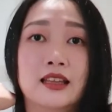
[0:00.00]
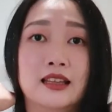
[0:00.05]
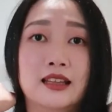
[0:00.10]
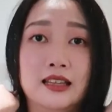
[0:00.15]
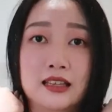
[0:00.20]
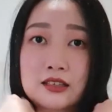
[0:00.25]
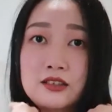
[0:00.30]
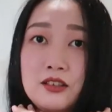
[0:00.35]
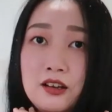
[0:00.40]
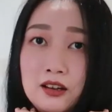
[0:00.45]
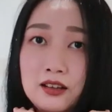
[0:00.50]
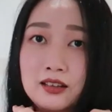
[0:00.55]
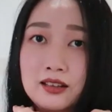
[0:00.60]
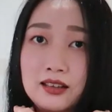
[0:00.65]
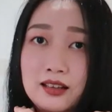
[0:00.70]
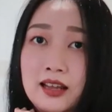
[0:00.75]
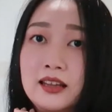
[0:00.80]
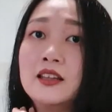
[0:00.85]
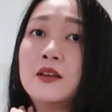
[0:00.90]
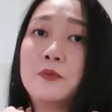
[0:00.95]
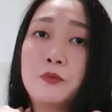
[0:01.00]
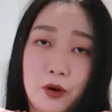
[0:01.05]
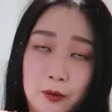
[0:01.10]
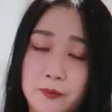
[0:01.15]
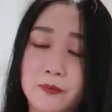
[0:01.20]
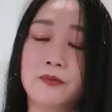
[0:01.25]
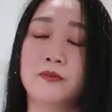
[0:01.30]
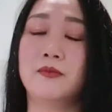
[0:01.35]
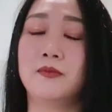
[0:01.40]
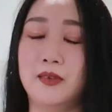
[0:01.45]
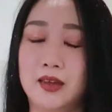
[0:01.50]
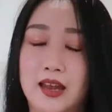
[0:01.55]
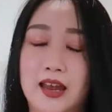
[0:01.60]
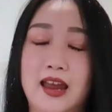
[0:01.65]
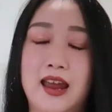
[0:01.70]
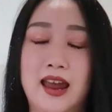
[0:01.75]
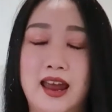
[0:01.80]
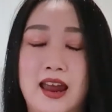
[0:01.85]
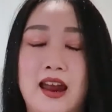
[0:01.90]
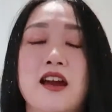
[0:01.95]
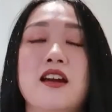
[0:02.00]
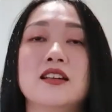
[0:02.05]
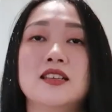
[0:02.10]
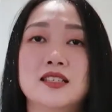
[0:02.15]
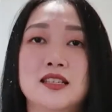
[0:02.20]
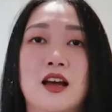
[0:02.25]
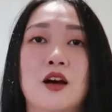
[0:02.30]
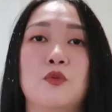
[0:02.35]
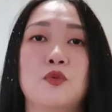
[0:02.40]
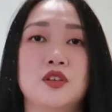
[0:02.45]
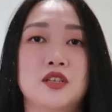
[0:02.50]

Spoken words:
this short, like the bob hair style